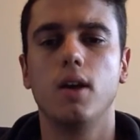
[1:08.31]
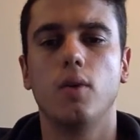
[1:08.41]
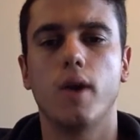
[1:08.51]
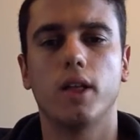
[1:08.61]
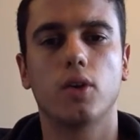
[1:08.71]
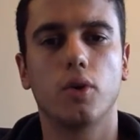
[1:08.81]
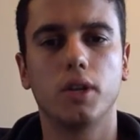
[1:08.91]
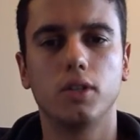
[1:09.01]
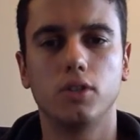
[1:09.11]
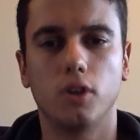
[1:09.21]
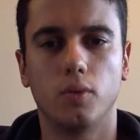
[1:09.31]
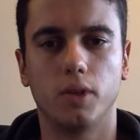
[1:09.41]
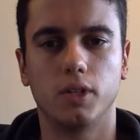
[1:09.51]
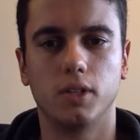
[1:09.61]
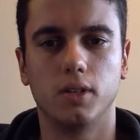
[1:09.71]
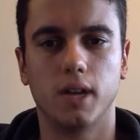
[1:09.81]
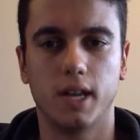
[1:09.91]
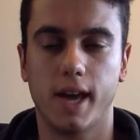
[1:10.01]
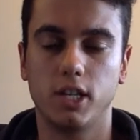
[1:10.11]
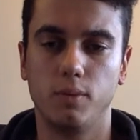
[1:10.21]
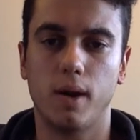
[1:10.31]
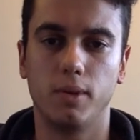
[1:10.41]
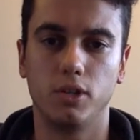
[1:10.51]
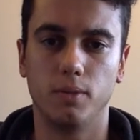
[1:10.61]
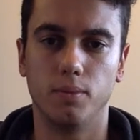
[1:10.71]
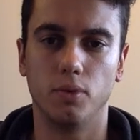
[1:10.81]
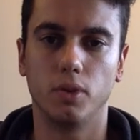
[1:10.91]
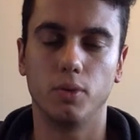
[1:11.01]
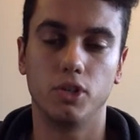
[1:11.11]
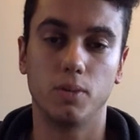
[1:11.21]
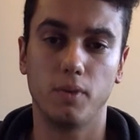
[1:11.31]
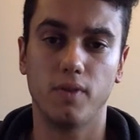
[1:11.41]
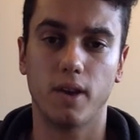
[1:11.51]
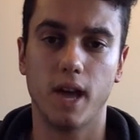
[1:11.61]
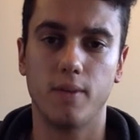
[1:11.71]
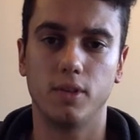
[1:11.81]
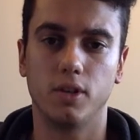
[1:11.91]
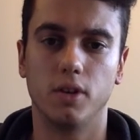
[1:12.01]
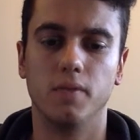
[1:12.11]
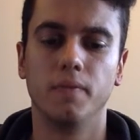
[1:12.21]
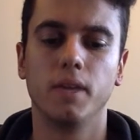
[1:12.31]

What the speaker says: Well, according to Don Watson, he actually published a book which can be found on Amazon.